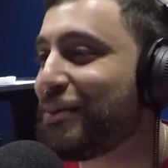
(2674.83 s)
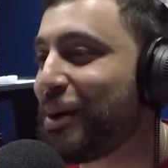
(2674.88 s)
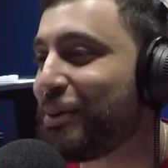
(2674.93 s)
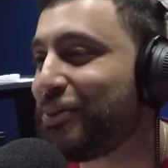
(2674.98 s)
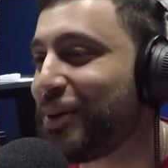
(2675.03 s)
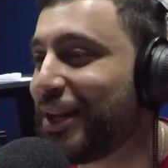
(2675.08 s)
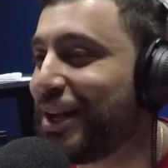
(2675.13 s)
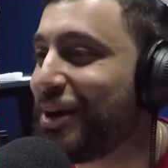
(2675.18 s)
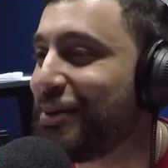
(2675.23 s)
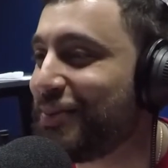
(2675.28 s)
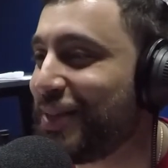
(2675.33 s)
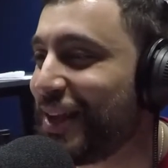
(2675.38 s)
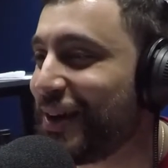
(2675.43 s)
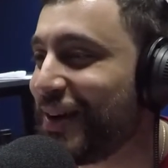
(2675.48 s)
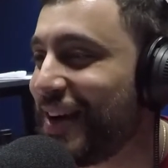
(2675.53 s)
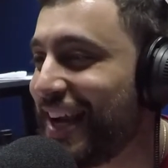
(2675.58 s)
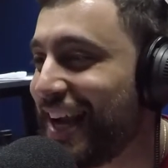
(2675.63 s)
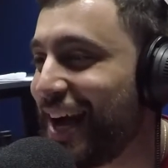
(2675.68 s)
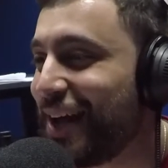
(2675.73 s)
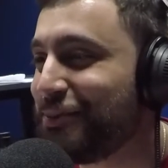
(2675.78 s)
I'll put up
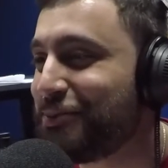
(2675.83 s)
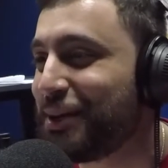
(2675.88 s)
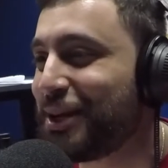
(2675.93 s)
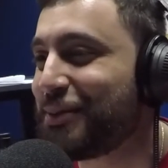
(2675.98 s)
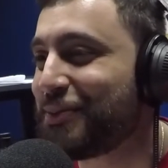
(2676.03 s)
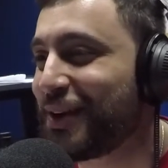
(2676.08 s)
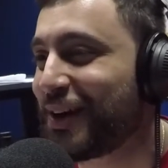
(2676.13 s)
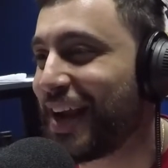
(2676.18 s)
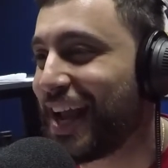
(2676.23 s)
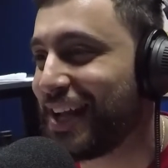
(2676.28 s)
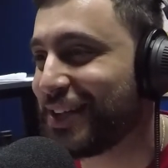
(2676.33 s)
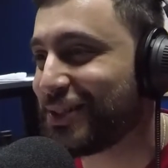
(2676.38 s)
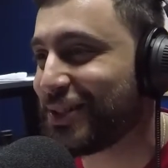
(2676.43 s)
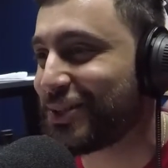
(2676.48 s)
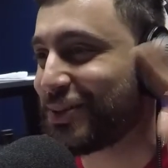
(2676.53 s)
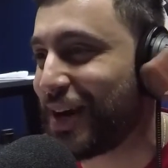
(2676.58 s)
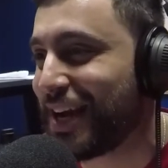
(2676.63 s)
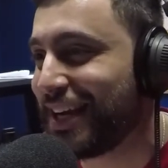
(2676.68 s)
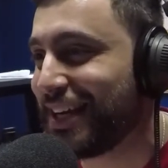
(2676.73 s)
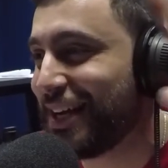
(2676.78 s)
their handles
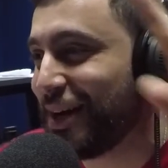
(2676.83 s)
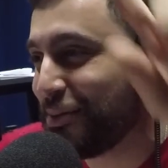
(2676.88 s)
right